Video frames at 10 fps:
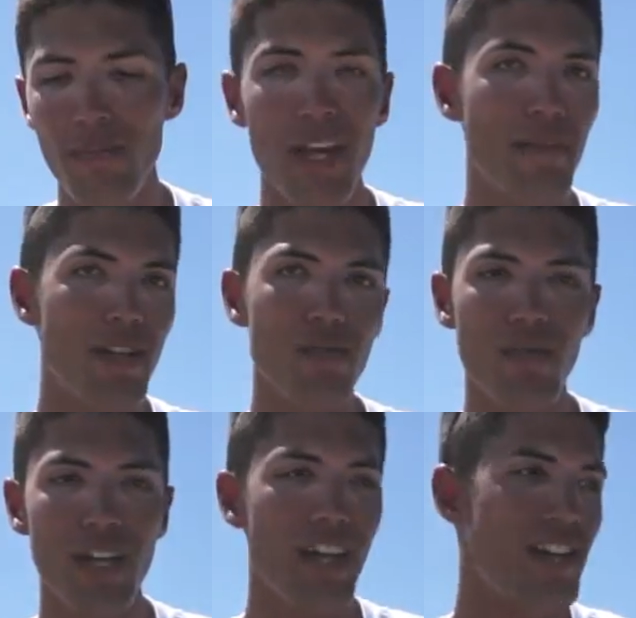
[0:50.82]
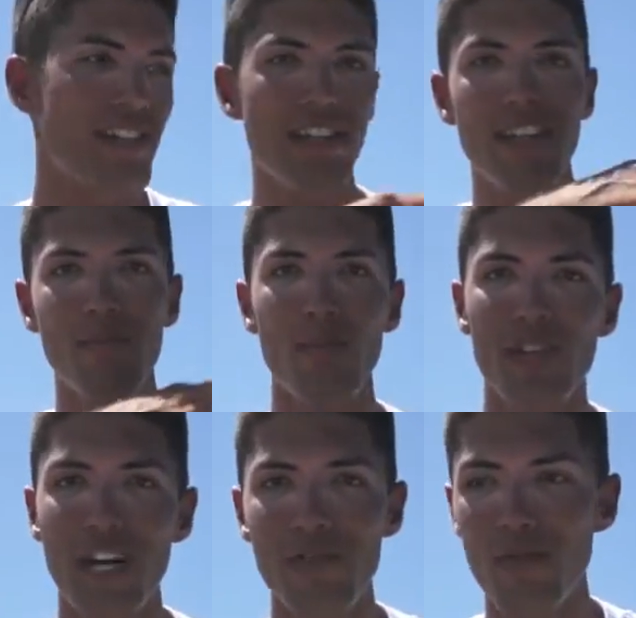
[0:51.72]
I got my two oh nine sitting at the
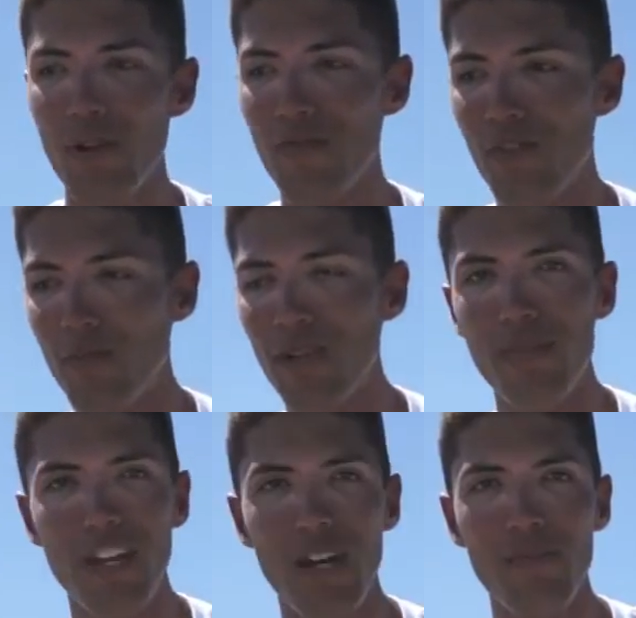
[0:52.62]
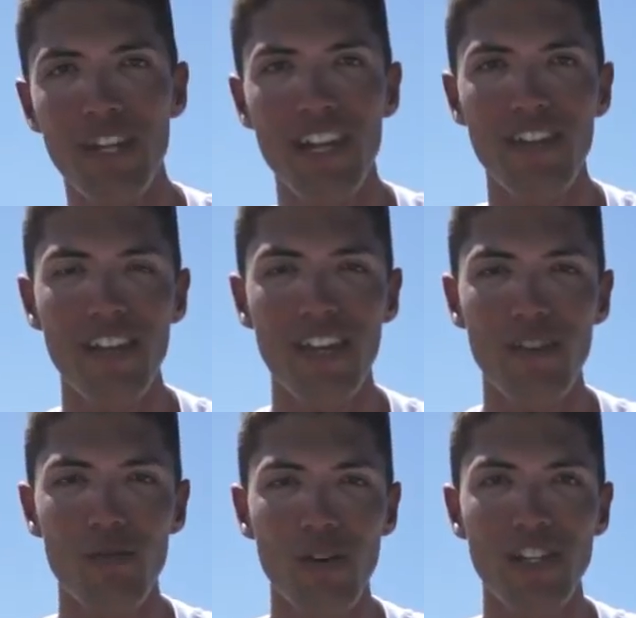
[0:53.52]
motel room waiting for me to pick up and head to Lake of
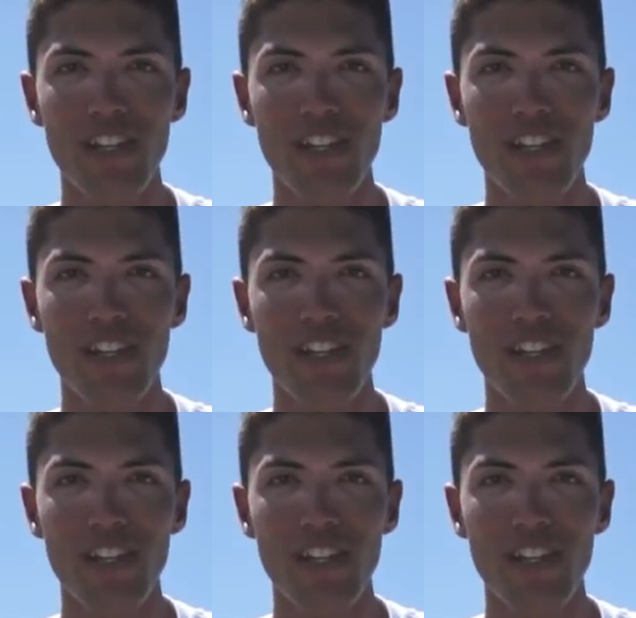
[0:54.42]
the Woods